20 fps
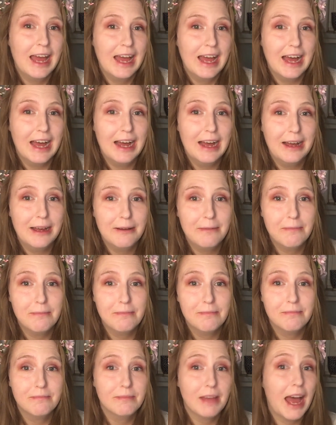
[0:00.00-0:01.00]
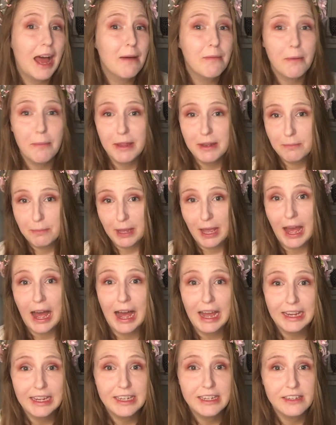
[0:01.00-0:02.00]
I'm a bit
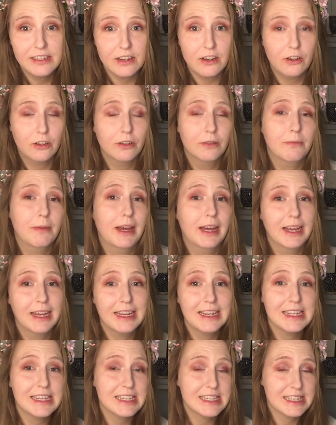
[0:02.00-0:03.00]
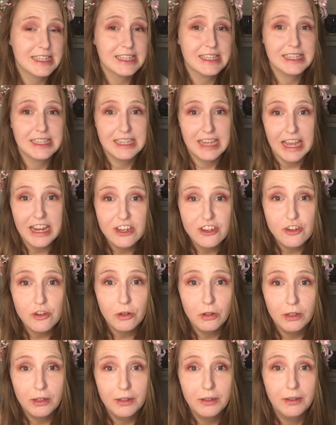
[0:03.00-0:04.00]
behind on my
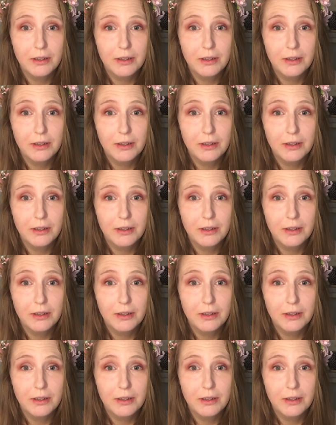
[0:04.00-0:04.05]
schedule,